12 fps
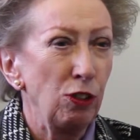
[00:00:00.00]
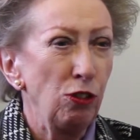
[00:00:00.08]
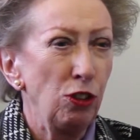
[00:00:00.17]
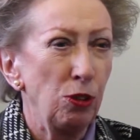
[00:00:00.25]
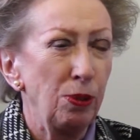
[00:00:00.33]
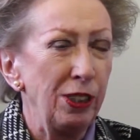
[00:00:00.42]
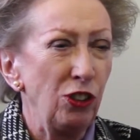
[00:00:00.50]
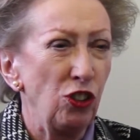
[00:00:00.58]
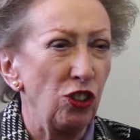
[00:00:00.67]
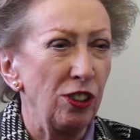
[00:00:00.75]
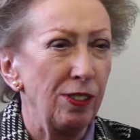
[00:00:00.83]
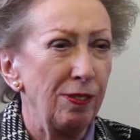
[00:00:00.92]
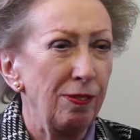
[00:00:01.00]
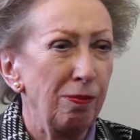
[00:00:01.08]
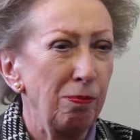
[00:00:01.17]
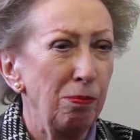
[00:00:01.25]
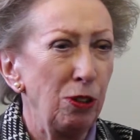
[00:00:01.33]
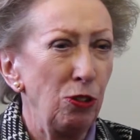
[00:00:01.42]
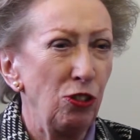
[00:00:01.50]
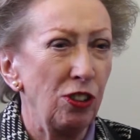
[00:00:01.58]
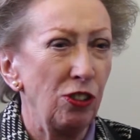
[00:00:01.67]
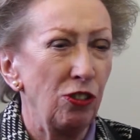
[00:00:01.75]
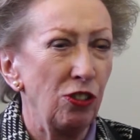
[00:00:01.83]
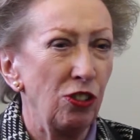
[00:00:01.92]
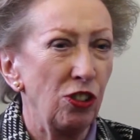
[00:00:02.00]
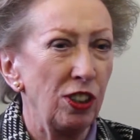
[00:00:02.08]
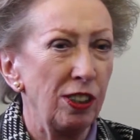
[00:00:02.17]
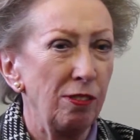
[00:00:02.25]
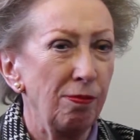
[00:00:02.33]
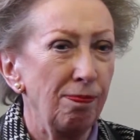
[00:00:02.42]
Good question. Most interesting.